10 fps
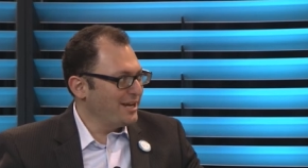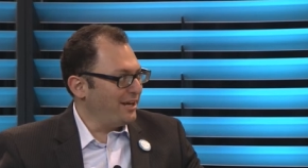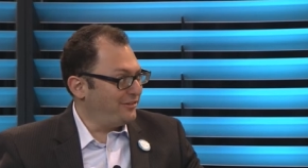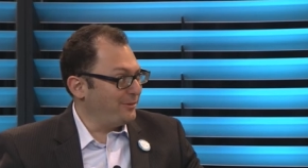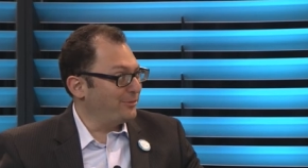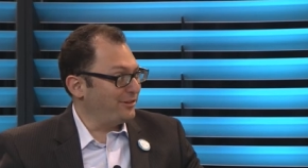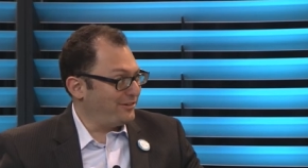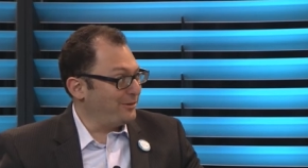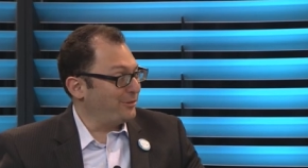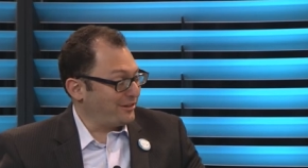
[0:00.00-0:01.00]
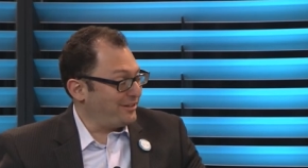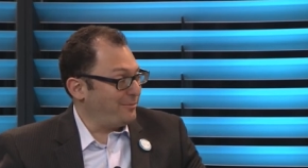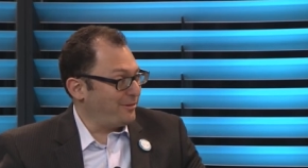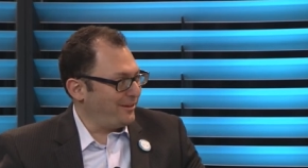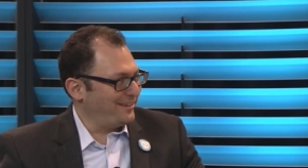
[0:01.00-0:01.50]
Well it seems it seems like the
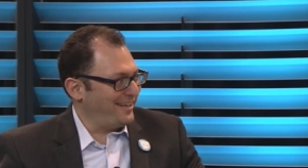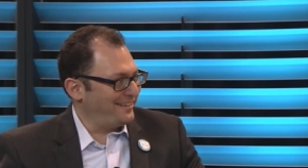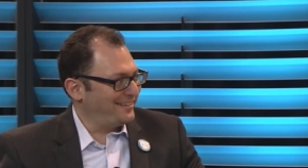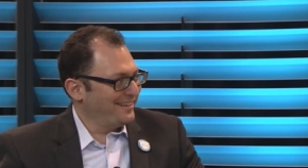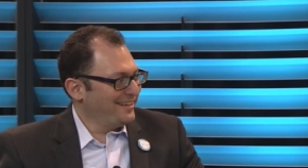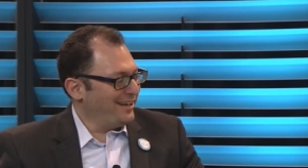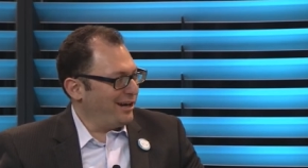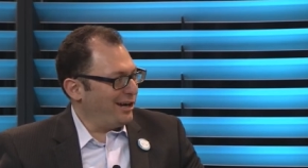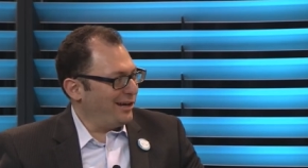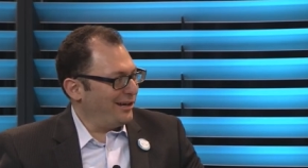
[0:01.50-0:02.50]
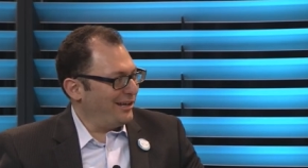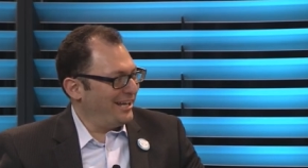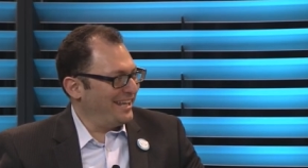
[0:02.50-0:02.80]
type of thing that uh,